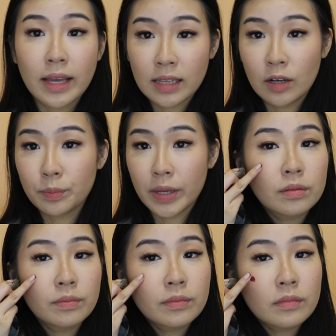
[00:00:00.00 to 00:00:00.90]
cloud
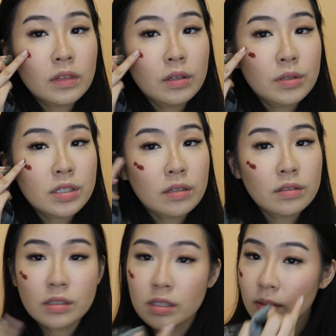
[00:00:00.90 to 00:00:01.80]
paint, which I'll
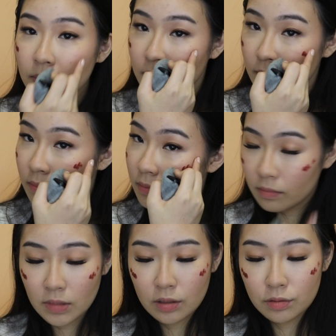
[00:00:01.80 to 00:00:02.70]
see.
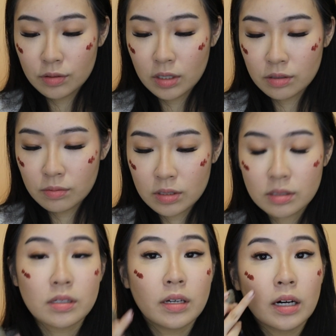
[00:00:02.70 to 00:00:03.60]
And also I just want to
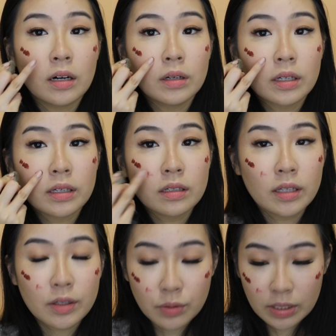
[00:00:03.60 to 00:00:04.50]
see how it can
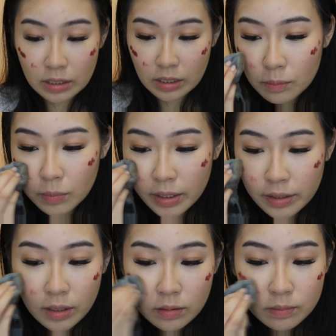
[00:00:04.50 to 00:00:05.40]
like quickly
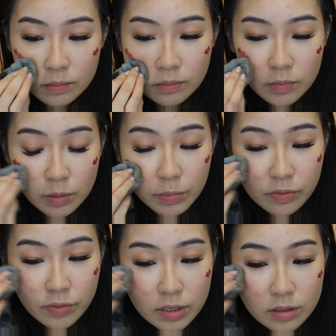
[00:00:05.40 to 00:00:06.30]
blend out on my
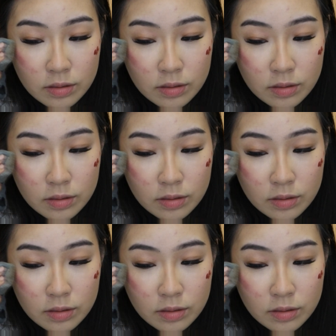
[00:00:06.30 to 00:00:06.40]
face.